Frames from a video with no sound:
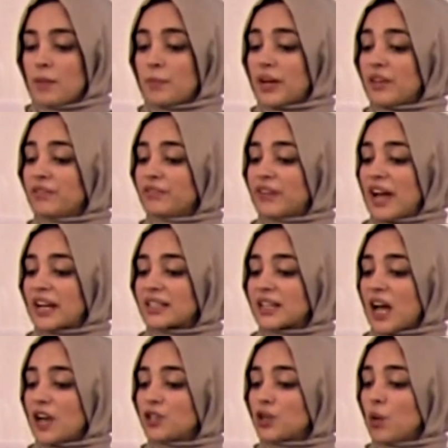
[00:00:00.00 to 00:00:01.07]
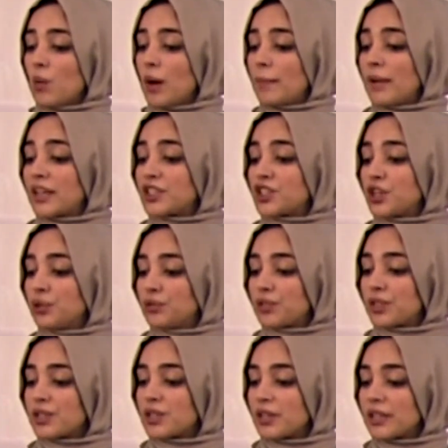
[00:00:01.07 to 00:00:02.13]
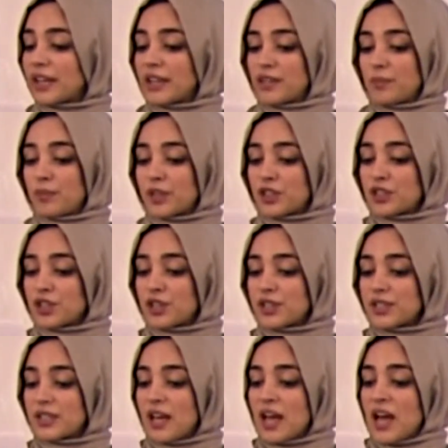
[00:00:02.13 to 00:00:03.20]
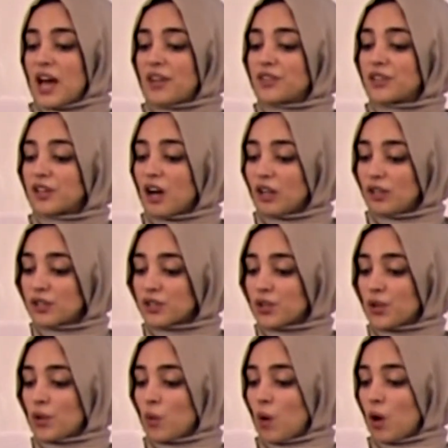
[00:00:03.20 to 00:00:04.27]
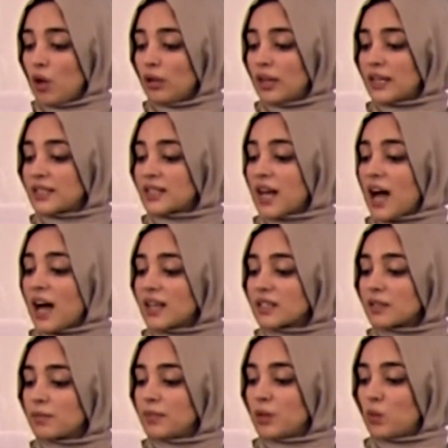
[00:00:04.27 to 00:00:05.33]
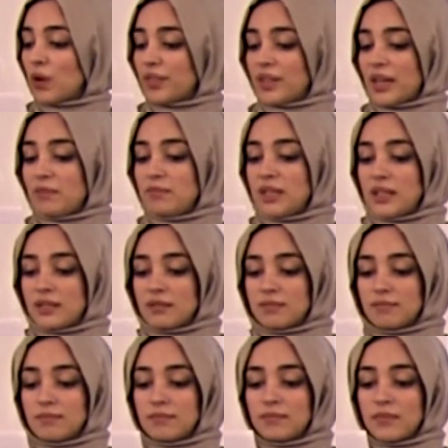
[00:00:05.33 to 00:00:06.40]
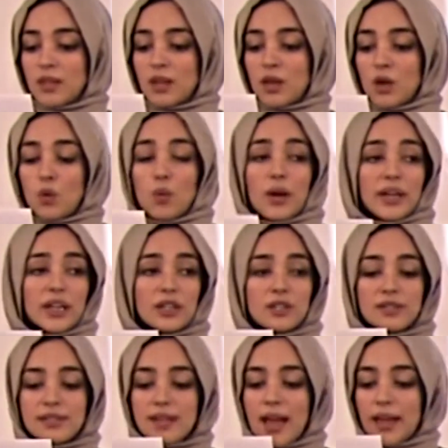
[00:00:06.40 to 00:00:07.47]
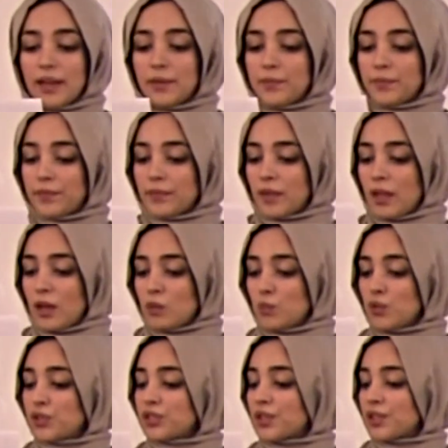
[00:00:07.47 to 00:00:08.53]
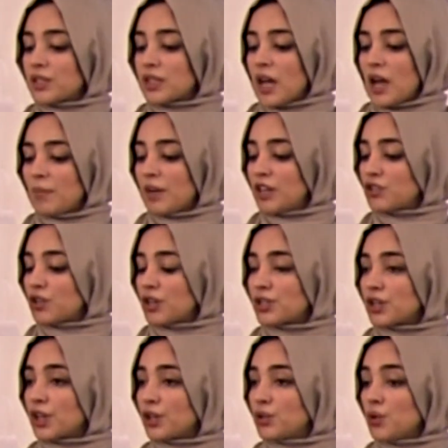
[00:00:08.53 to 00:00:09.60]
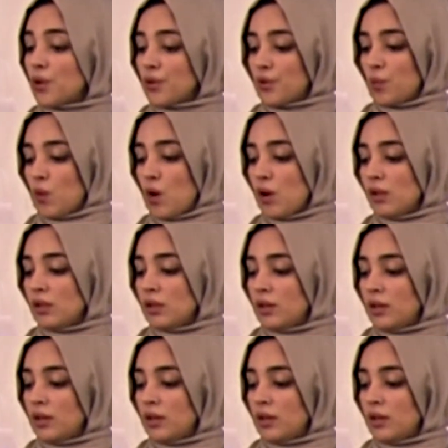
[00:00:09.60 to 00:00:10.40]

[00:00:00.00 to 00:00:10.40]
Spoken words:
But in fact, I don't want my children to look at the pictures and the colors on the wall and to ask me what they mean. What can you say? Most of the time I try to ignore the wall.